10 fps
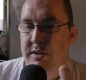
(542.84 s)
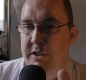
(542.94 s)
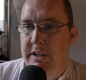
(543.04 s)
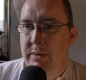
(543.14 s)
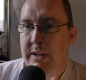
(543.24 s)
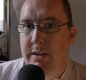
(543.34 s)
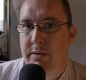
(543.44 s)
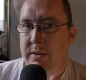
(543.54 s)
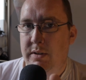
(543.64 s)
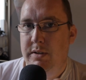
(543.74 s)
chiyo
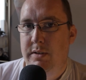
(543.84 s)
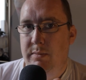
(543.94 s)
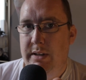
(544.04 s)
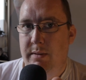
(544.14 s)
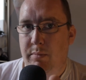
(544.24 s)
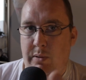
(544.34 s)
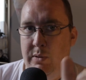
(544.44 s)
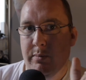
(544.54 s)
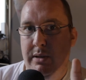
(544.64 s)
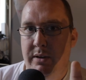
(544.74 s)
hiku, it doesn't mean
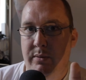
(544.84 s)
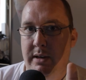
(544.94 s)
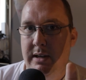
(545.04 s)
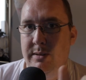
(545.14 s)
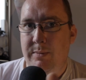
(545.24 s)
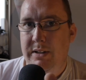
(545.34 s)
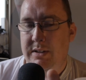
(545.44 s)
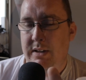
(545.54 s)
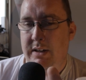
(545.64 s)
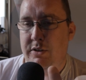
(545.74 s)
pull blood really. It
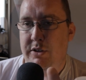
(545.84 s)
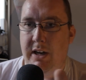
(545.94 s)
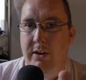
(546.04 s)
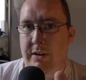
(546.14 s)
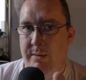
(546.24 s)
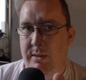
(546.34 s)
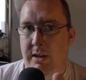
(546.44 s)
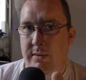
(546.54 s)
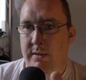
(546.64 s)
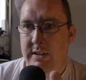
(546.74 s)
means like sharing
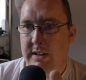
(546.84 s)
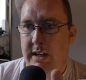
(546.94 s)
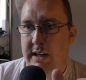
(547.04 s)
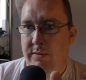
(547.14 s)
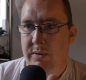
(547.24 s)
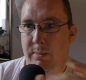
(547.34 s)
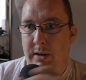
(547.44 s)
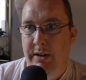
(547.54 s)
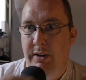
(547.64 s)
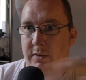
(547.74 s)
blood, because they have the
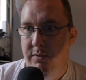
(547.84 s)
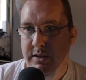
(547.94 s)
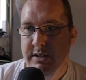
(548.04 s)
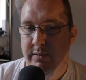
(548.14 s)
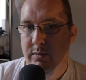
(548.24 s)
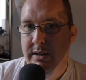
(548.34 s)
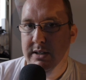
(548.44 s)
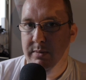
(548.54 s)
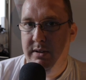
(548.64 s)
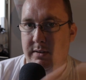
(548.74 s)
blood of the 7
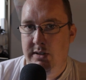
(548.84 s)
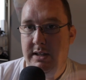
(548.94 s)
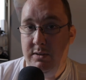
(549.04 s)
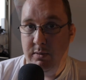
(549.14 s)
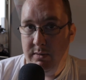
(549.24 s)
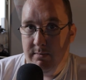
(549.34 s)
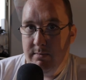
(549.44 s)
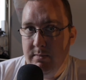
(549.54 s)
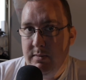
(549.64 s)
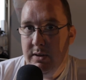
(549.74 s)
wise men. Because that's what,
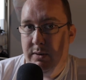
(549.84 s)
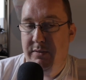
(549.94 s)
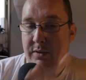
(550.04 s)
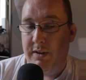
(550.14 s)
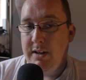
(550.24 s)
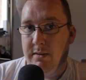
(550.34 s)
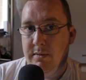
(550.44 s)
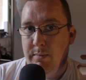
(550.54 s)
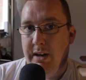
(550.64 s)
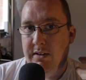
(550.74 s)
I have to think
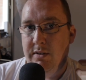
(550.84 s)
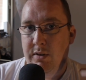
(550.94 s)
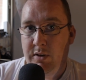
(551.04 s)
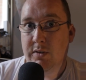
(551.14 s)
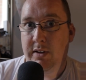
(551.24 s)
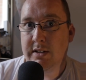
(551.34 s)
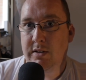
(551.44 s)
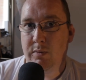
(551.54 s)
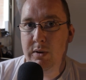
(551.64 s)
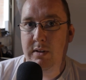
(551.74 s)
back to the context
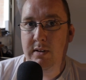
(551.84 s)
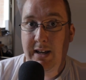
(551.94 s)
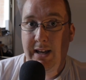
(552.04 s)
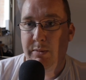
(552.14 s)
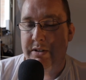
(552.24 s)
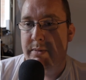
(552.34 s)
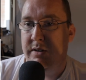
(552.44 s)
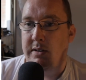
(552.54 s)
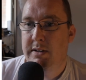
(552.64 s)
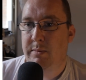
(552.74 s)
of what the game is
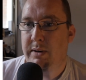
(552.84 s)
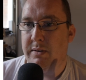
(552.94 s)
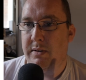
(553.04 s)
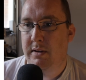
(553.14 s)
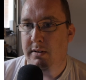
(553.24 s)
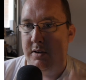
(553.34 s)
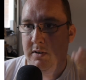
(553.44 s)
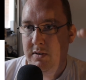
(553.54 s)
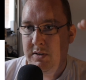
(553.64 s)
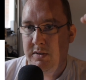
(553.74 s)
about, and it's about the
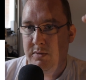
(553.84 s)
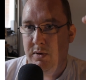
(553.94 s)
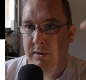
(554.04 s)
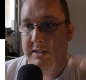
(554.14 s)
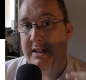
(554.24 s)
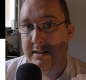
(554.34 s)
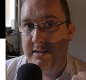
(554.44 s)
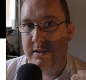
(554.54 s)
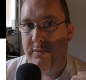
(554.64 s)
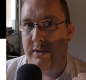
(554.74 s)
girls who are
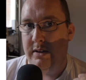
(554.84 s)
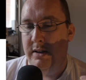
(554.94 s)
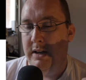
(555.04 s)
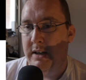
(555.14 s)
descendants of the